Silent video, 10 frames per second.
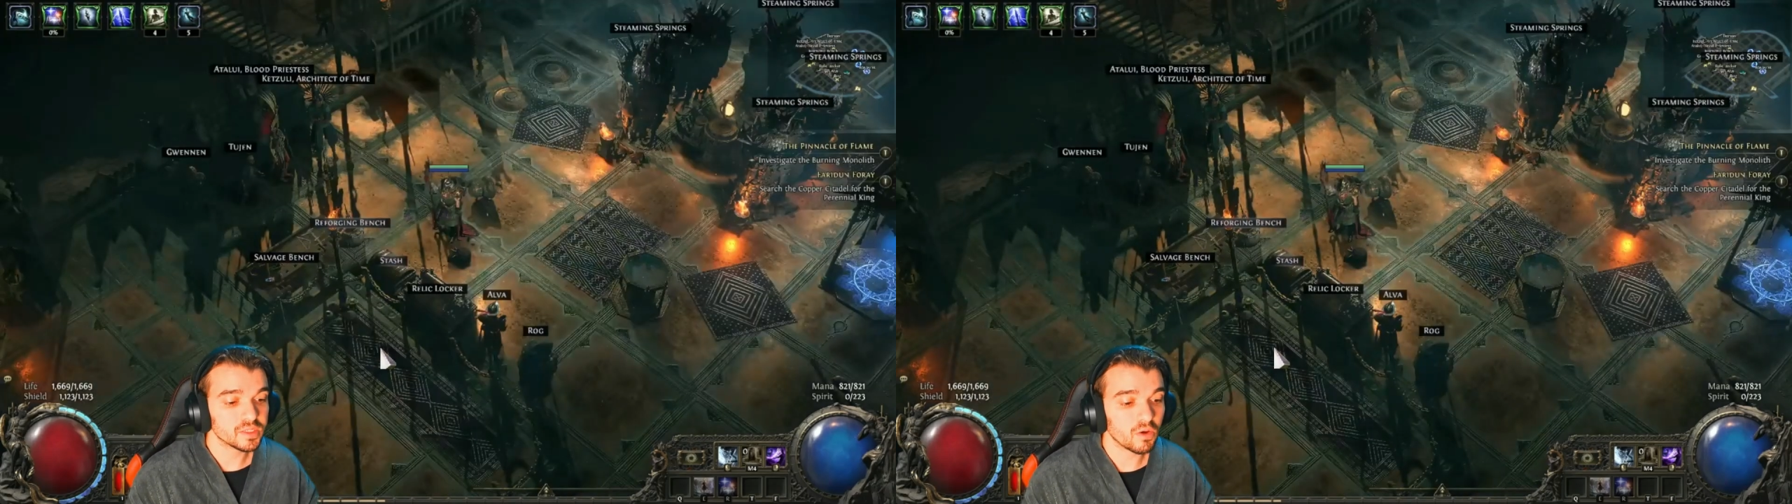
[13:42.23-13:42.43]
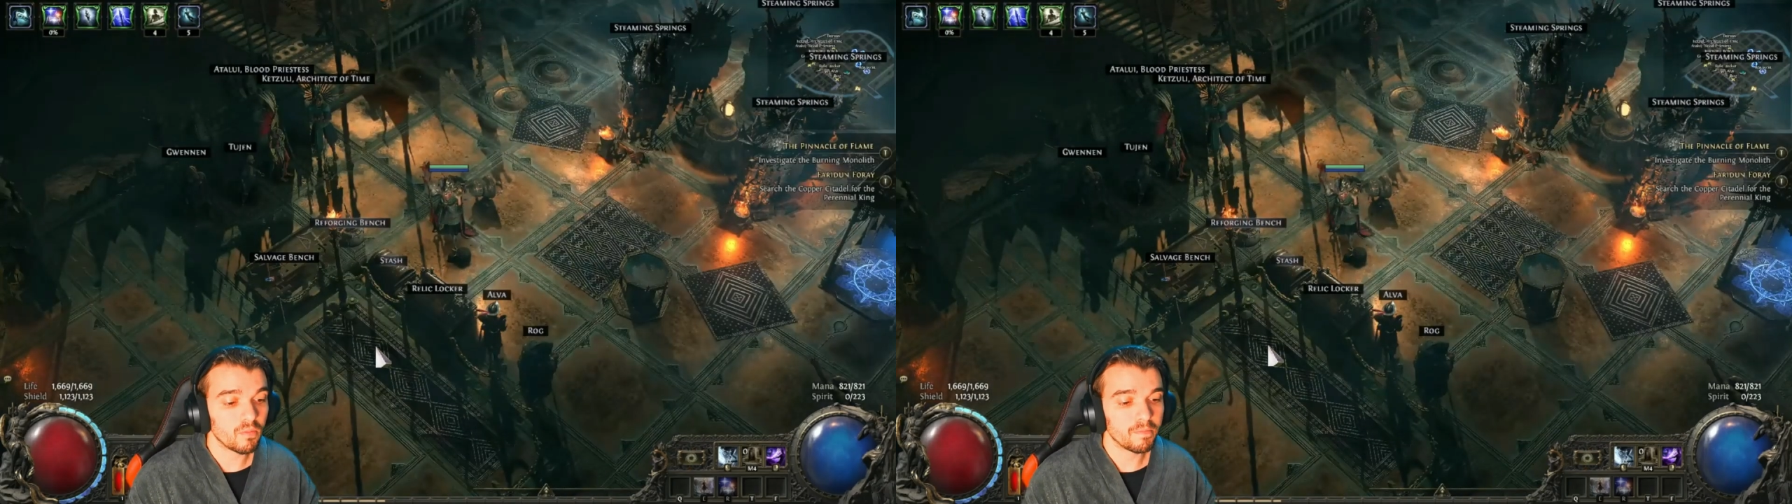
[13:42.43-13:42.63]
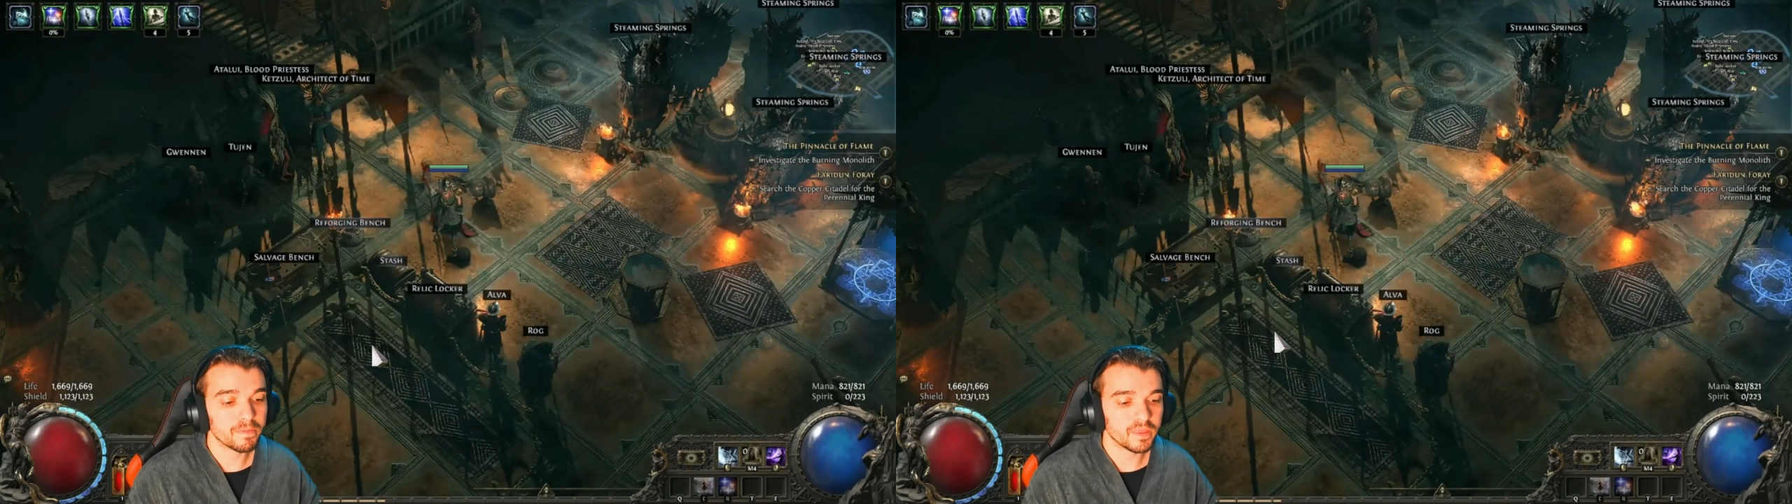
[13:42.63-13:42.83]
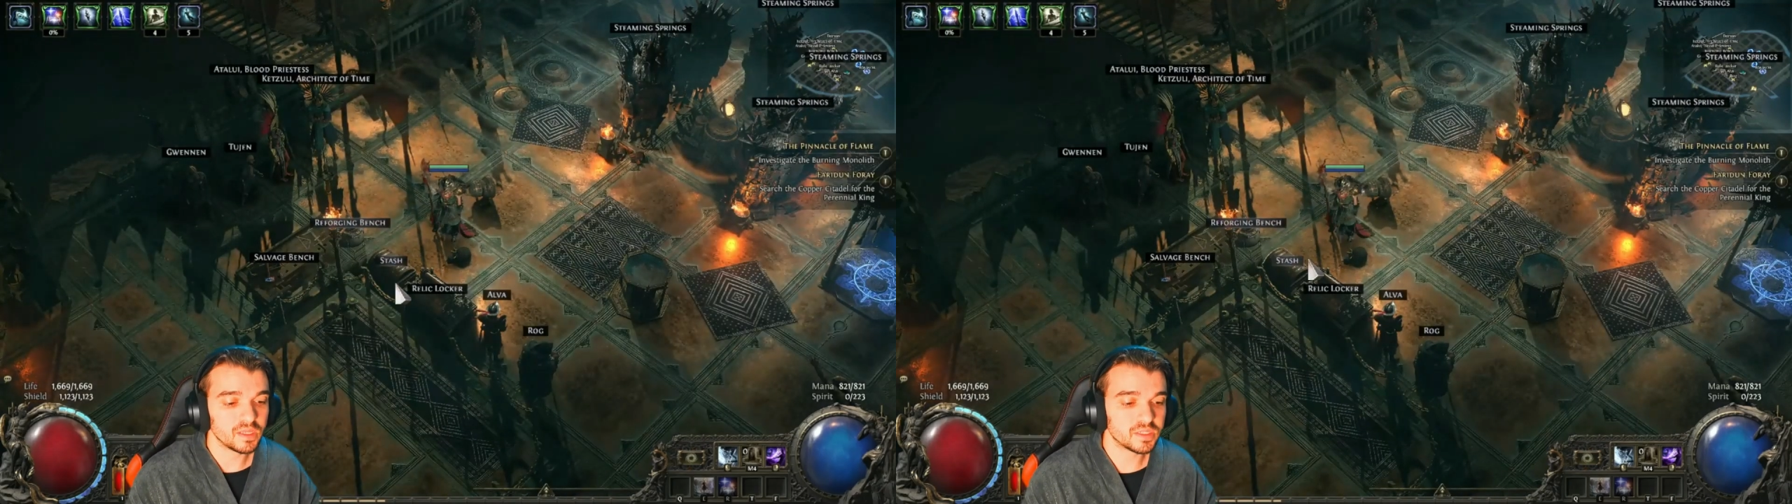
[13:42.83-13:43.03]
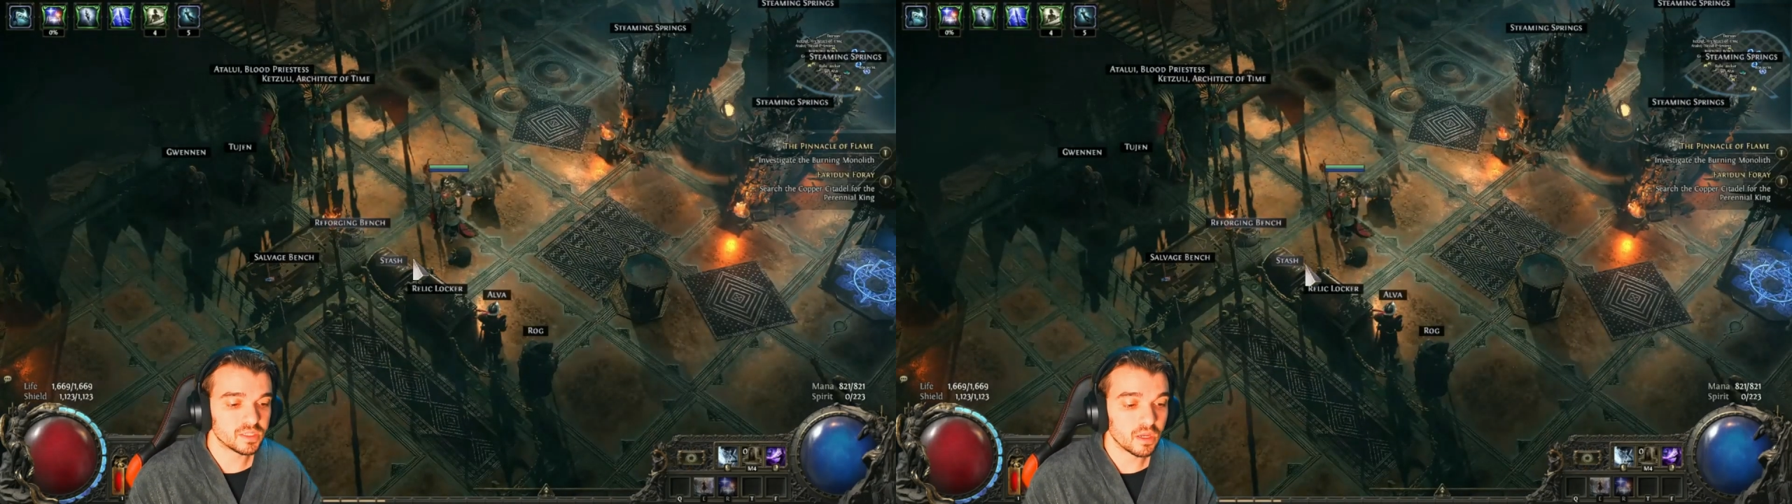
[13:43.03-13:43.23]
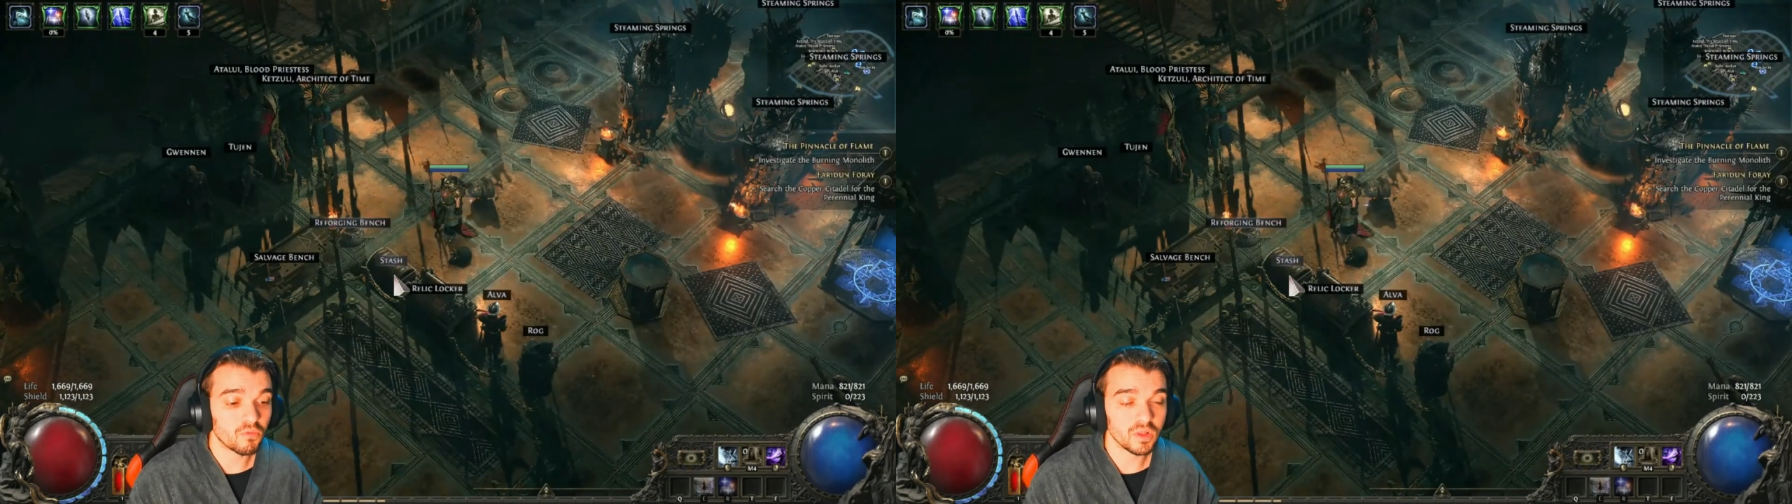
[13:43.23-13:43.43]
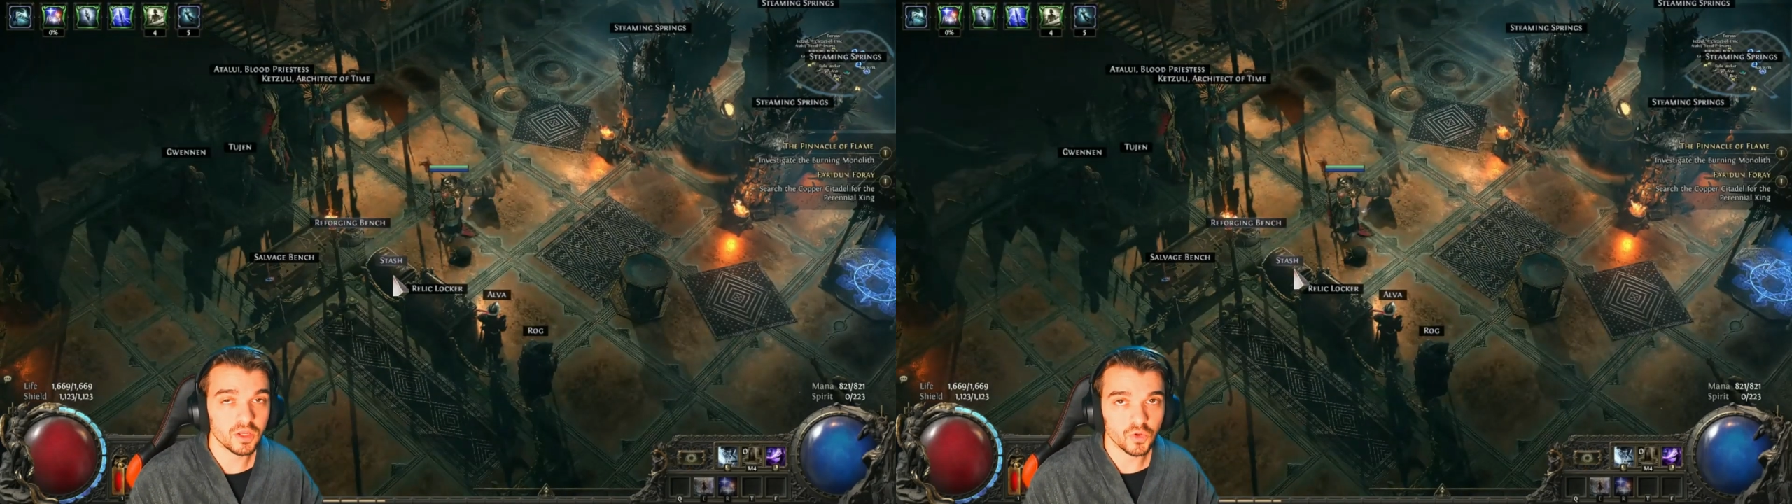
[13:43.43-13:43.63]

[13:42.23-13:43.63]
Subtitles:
So it's a really